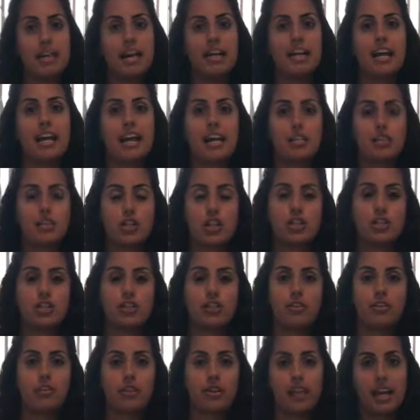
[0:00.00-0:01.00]
and hashtag
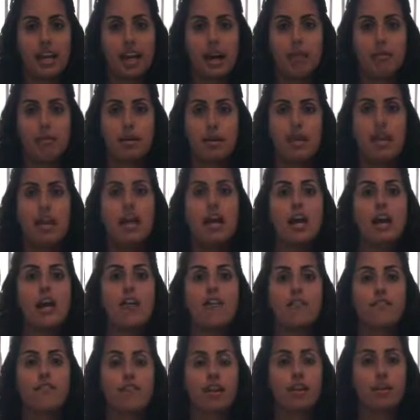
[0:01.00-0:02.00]
the Nona Gabby.
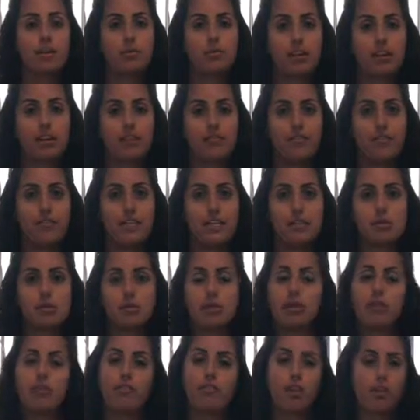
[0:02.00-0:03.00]
Follow me on
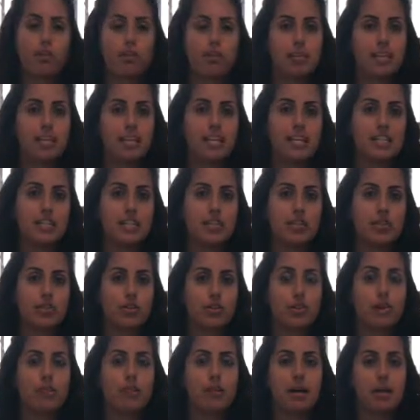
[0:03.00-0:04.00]
Facebook, follow me on
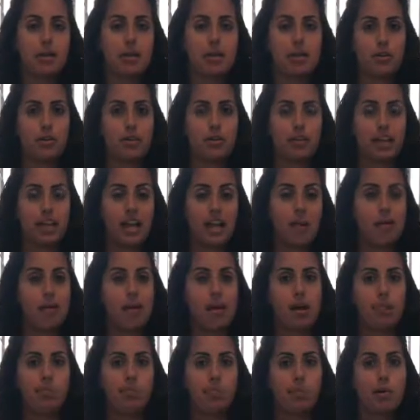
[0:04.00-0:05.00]
Instagram. I'm the Nona Gabby
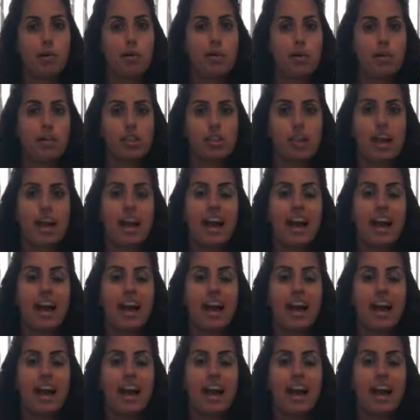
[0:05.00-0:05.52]
on both.